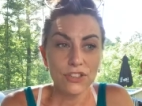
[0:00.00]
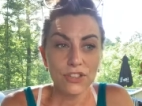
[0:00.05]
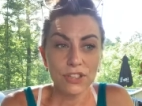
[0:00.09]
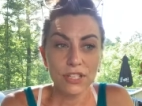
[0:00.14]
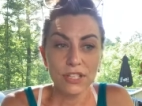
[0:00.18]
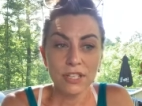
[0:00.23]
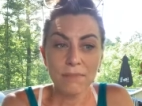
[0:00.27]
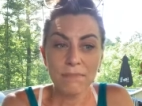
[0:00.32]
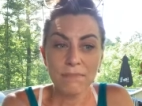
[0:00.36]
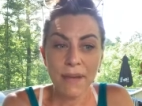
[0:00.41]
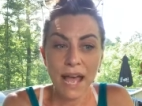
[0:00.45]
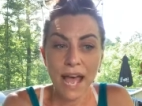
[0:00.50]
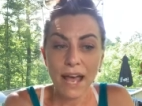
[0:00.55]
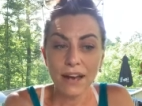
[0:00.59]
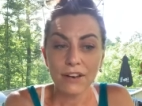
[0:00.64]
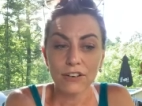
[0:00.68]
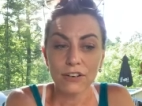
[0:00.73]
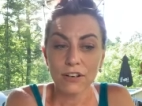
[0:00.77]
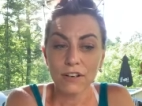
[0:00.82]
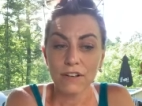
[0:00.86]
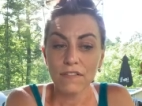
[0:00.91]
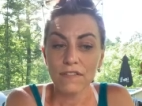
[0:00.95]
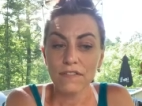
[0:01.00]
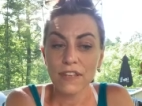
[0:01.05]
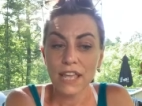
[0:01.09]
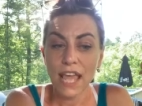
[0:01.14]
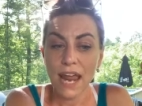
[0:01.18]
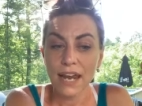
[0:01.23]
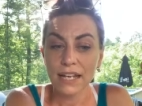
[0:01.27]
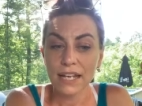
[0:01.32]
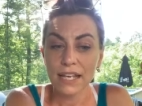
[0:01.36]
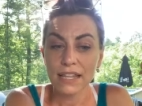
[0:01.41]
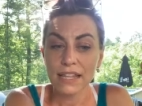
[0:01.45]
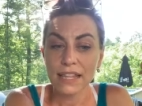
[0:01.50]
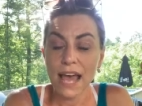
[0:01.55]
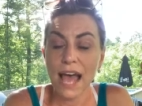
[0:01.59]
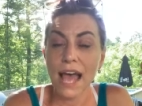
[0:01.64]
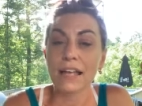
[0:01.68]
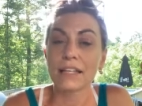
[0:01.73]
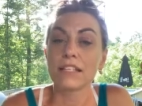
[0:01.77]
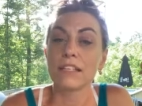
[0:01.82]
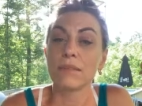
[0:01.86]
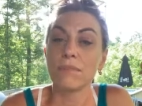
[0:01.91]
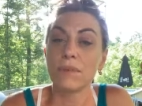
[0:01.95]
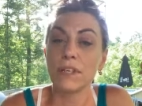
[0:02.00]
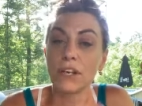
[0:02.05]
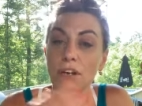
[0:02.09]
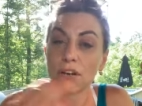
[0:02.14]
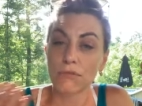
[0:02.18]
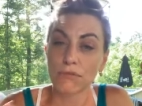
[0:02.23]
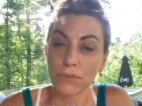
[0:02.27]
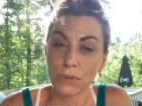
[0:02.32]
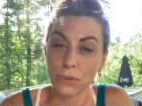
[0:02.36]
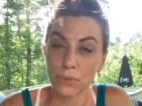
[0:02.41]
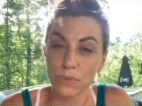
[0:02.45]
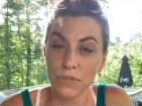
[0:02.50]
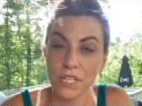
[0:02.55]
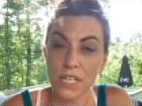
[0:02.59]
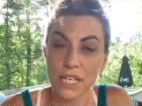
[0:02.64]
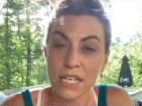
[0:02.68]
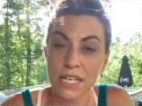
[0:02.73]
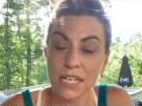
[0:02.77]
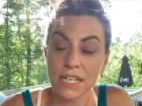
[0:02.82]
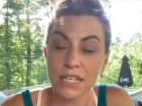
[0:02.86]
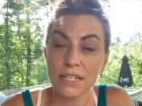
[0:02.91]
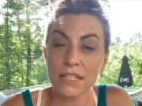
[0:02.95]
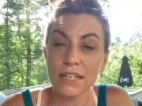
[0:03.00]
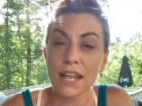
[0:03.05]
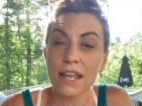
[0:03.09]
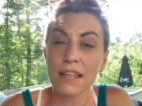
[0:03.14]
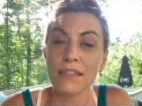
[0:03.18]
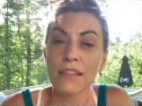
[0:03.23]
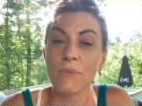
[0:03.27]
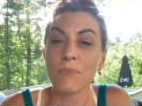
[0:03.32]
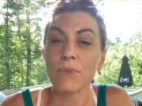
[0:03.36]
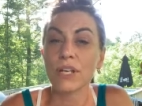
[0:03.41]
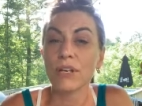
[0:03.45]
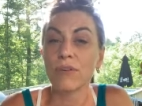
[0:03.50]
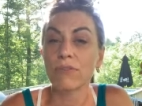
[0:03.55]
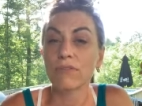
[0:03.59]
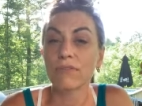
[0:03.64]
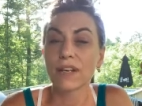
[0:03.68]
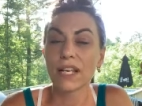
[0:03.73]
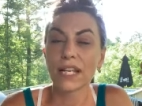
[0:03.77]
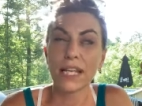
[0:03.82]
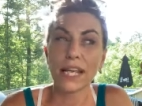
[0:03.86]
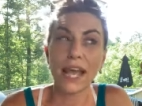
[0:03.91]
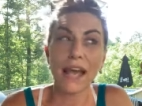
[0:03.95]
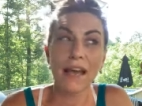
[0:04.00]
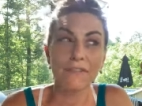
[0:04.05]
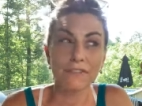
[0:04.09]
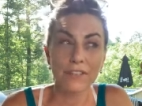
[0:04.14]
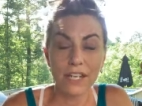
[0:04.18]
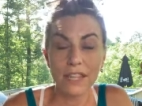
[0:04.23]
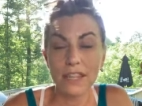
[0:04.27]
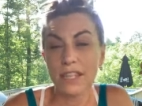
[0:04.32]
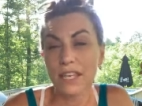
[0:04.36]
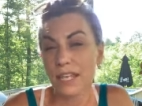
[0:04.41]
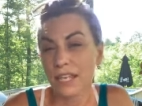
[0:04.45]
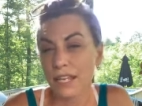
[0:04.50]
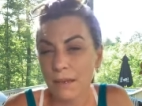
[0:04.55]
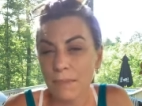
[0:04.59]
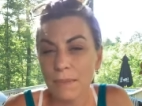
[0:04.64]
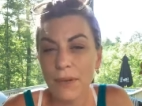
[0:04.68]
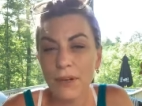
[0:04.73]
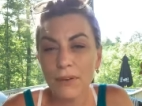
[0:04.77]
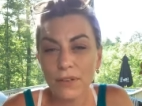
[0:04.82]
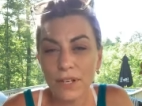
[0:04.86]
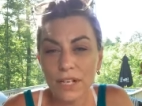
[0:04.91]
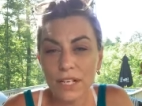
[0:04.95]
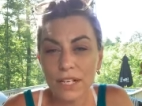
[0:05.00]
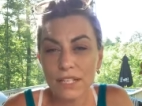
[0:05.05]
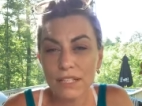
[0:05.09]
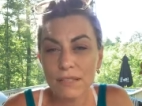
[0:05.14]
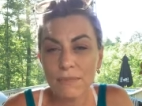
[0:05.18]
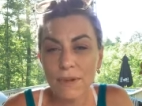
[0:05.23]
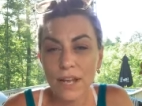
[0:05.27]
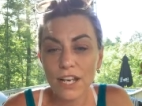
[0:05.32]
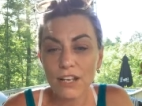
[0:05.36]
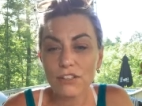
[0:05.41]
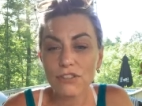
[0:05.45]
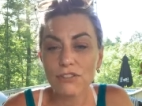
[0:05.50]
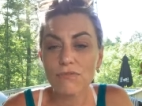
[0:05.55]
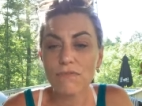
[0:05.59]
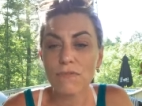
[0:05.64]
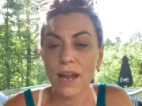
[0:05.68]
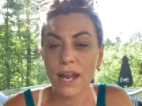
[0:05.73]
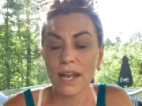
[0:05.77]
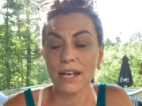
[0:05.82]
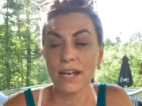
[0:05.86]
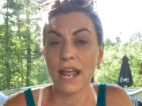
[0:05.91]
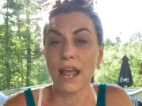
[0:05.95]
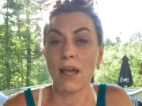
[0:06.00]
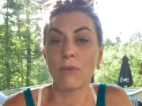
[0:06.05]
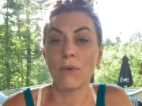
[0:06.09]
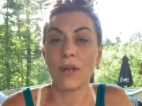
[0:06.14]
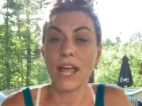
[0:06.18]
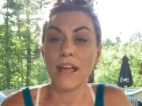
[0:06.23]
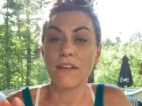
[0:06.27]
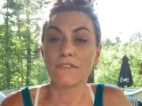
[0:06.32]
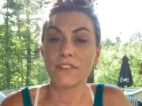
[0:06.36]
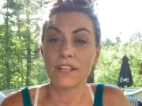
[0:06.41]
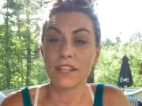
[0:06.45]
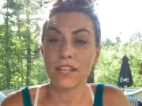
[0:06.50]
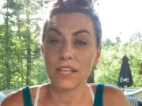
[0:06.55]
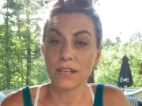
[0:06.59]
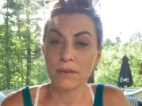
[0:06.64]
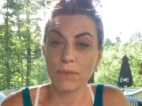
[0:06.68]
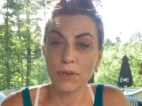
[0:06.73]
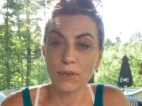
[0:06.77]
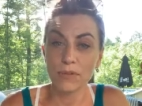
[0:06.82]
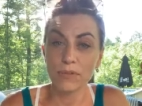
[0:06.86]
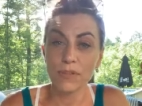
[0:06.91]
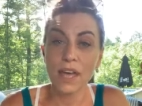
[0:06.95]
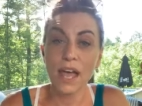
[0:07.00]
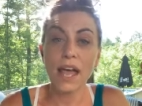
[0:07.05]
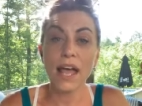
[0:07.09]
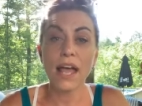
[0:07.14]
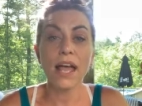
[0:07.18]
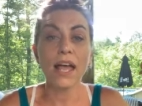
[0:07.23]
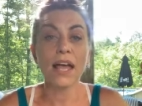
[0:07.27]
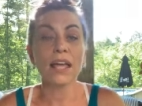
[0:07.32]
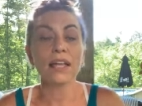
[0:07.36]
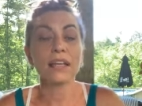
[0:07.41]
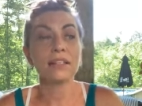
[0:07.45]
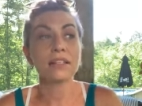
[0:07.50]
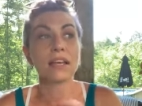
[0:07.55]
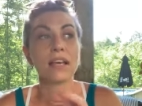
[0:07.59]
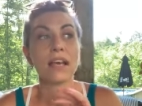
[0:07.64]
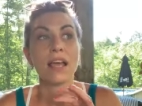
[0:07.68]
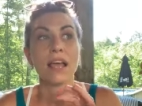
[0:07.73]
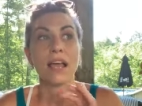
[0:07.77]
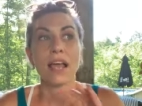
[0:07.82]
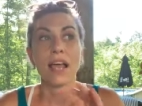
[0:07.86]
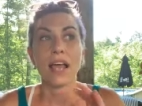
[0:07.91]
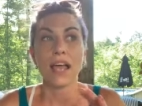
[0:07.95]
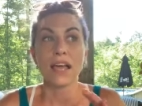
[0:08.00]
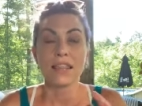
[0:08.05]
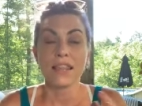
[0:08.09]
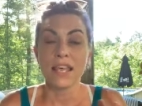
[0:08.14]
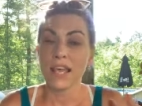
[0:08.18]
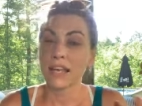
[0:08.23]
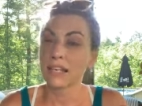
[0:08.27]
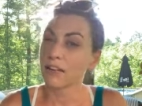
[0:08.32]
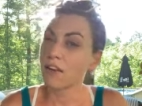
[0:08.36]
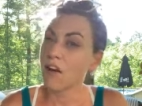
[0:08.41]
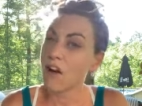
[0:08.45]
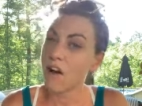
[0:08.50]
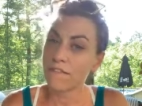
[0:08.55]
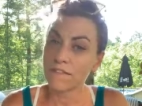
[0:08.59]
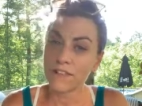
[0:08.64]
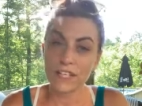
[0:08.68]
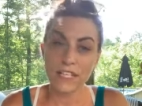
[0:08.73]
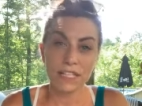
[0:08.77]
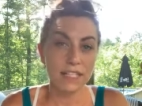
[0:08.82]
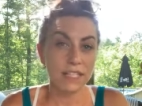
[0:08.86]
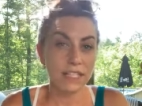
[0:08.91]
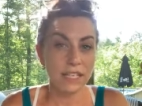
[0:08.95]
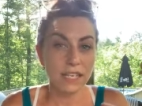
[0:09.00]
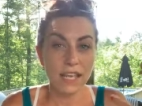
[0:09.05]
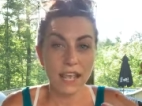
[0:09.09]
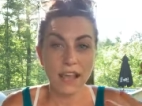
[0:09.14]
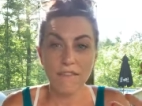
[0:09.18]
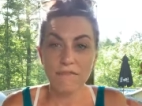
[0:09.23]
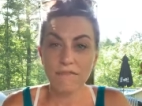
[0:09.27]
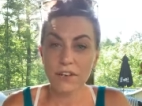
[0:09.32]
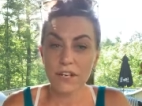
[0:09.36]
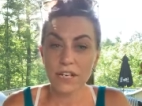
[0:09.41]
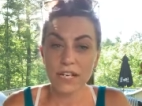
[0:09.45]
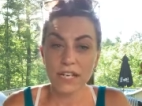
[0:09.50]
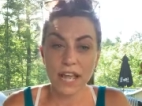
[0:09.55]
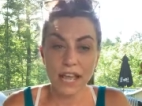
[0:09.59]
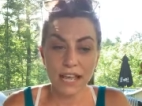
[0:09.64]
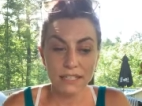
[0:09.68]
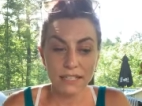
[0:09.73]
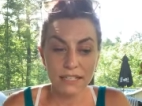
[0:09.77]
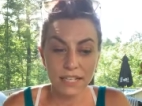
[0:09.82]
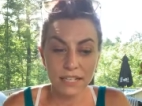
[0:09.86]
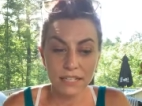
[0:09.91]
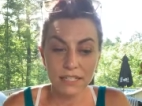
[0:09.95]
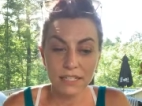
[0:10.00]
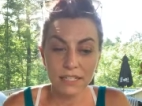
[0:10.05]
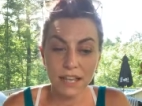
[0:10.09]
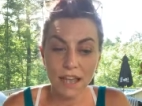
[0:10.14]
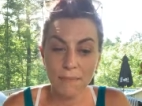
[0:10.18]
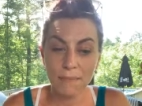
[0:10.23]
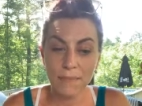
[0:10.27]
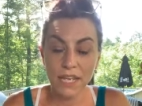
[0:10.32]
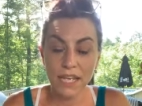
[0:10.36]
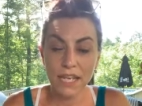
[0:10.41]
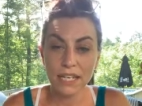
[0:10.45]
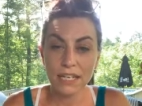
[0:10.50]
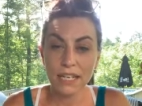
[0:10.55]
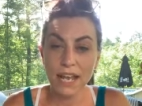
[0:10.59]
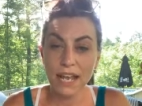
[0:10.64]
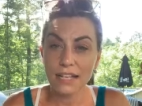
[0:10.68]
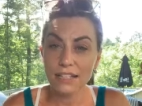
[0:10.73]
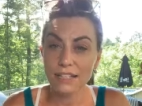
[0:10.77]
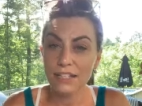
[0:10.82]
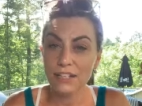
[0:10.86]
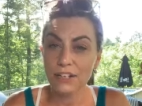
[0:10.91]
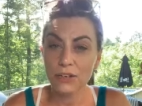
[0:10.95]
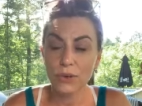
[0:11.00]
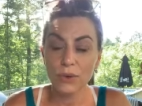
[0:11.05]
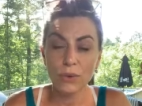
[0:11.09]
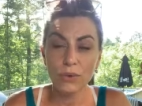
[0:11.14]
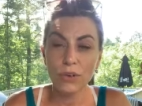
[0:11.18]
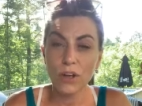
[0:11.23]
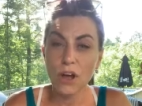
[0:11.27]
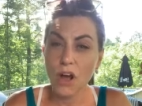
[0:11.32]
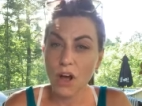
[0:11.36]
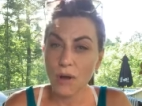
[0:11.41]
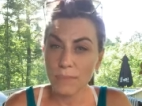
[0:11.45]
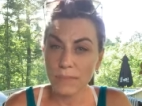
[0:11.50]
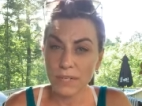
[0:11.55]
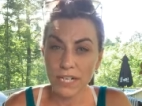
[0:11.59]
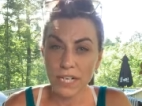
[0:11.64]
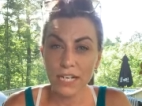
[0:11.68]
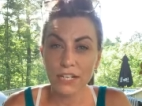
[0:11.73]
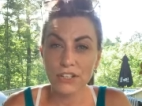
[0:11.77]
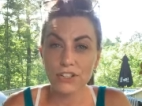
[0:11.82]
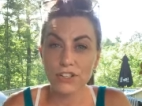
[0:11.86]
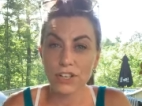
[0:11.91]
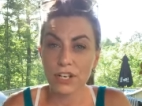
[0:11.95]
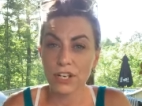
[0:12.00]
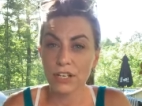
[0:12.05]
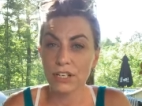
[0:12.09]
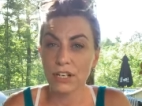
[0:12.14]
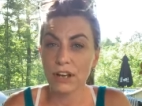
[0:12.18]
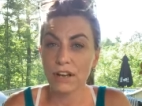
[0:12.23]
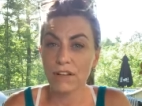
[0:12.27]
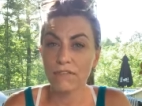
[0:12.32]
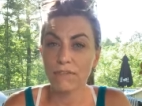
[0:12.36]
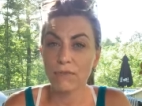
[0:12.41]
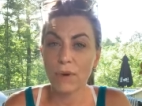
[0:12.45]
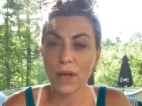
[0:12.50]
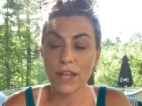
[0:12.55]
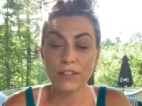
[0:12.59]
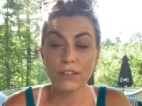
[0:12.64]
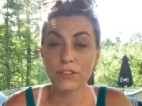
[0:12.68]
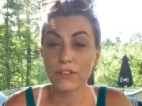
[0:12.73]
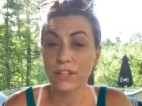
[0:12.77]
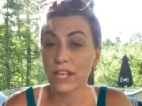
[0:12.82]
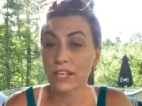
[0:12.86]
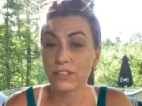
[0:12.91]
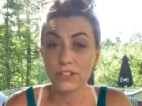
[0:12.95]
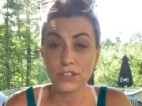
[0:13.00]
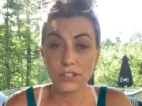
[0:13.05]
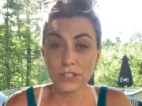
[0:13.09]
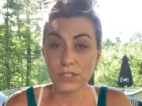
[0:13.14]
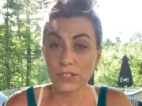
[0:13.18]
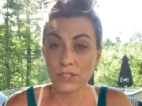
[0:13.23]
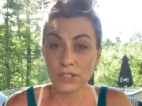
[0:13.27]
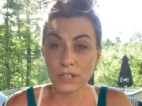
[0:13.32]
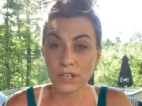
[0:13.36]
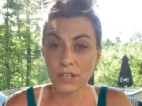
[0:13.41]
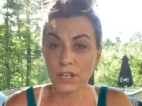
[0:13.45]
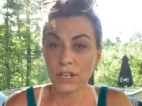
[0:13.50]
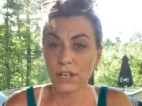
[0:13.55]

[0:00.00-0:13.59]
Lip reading: just a matter of getting that to be our routine, and then we don't really have to think about it as much. Right now we have to think about that, and then obviously every guest that's coming in has their own combination of whether they just,